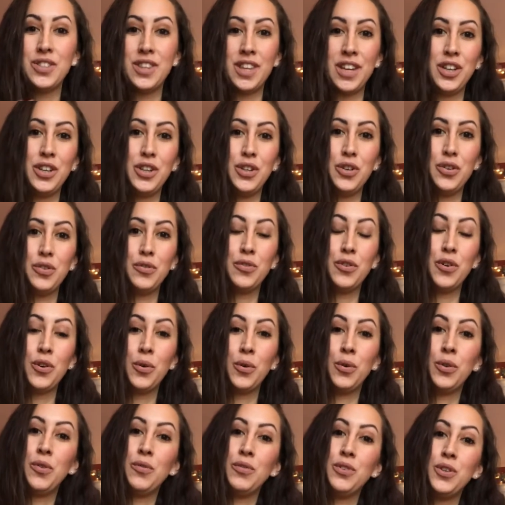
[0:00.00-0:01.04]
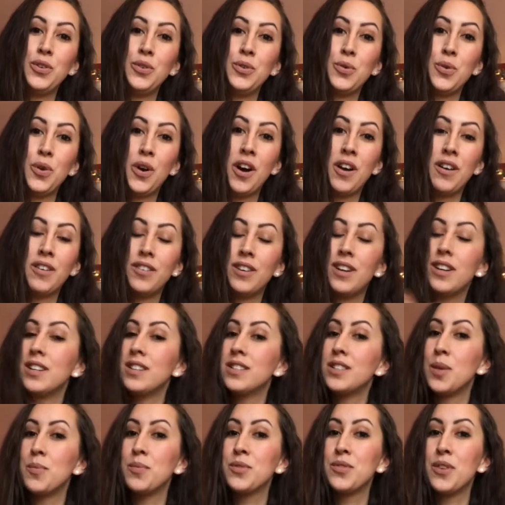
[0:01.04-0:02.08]
thank you for all of you who are already
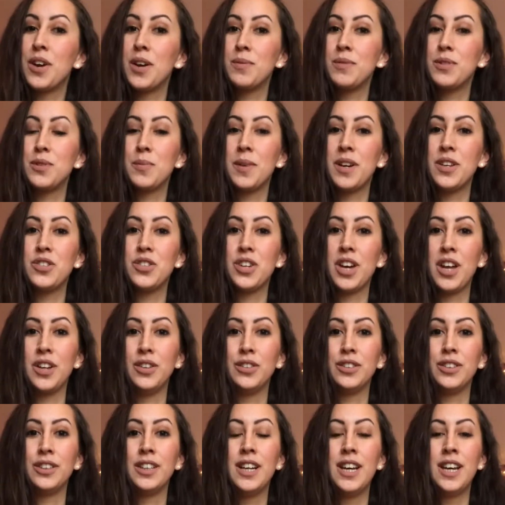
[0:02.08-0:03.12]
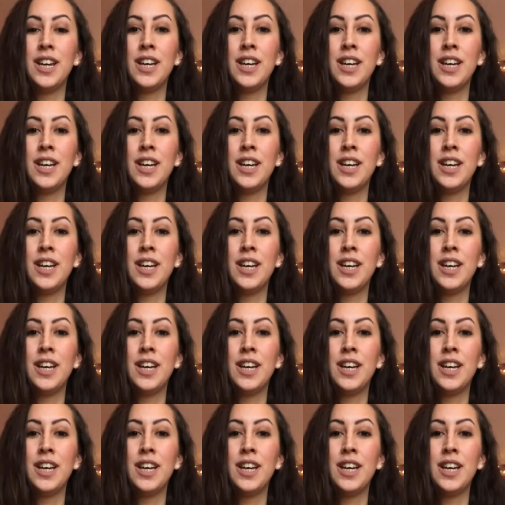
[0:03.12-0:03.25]
subscribed to my channel.